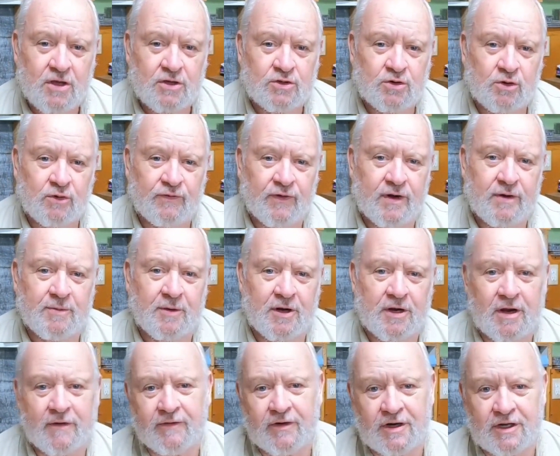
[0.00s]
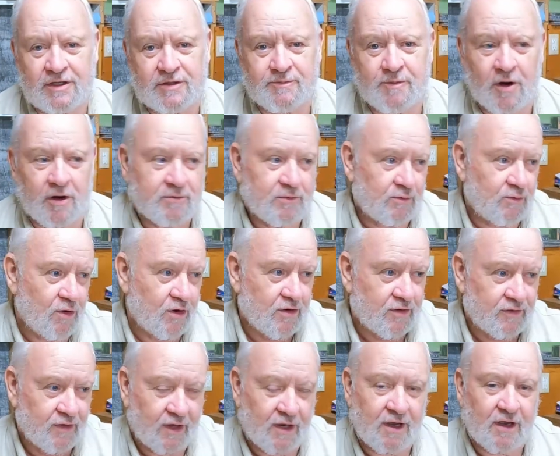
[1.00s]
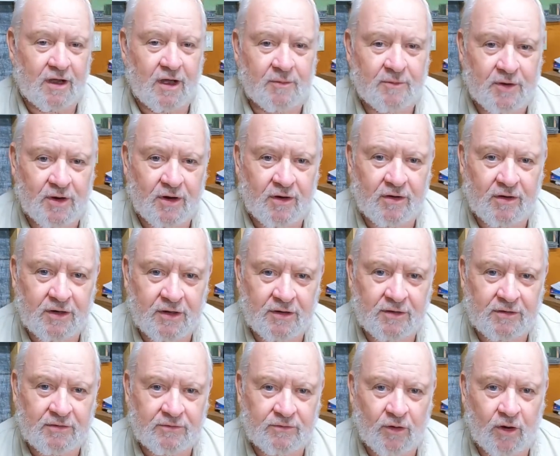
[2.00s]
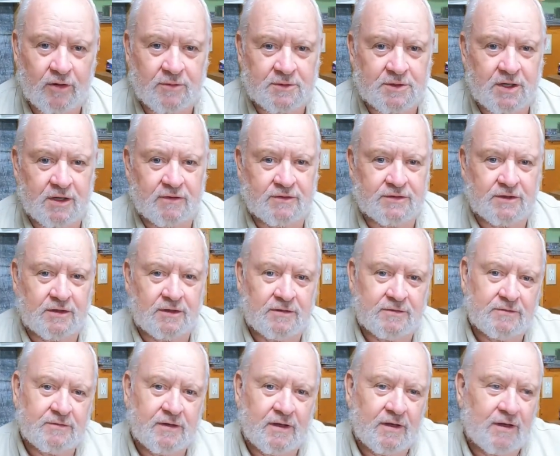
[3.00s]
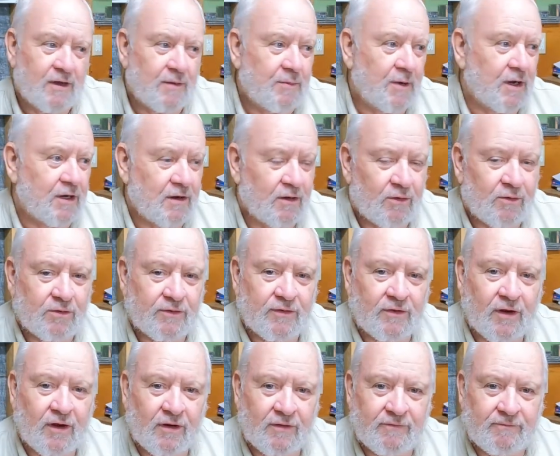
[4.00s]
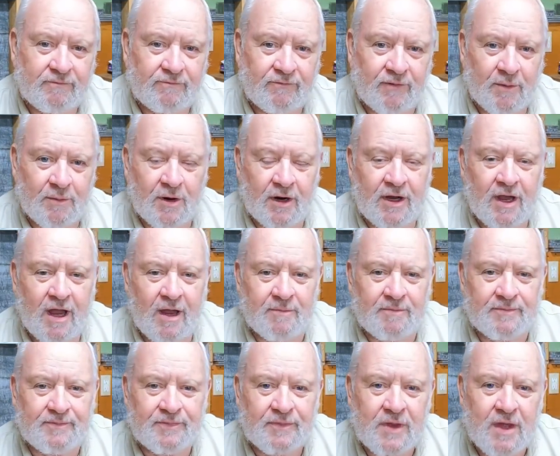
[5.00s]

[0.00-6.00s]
So if anybody ever needs potable water, they can come here and draw themselves a bucket load from our camp.